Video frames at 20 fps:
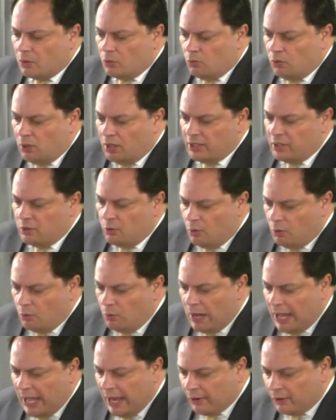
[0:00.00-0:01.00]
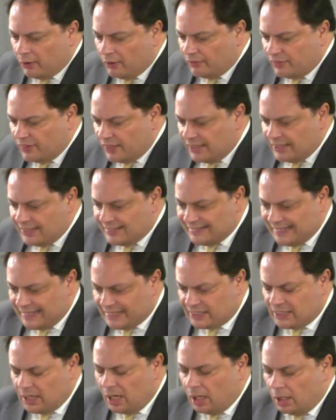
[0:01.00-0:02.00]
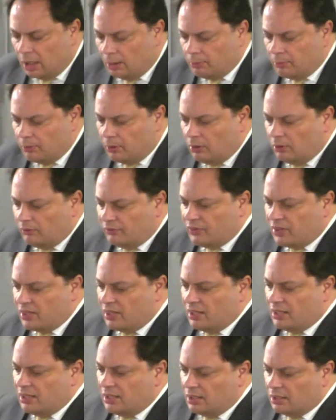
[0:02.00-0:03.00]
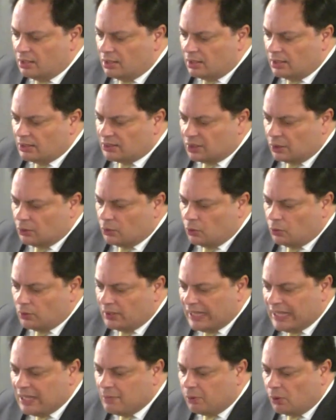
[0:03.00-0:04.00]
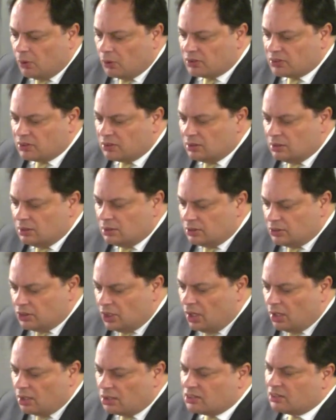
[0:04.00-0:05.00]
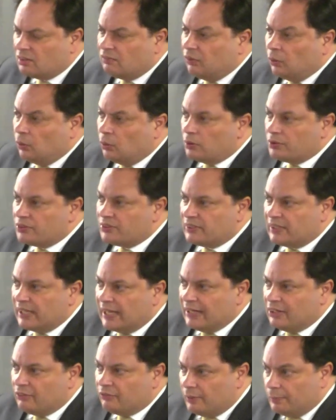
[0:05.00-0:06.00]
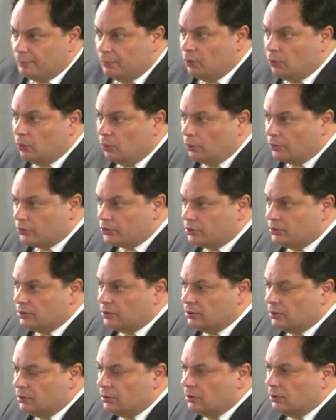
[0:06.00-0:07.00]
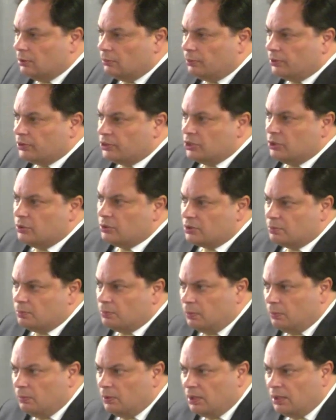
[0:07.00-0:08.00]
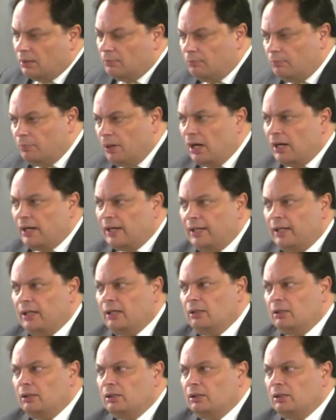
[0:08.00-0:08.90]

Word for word: Were you aware of the setting up of the uh, so-called EPOS task force and a report produced um, by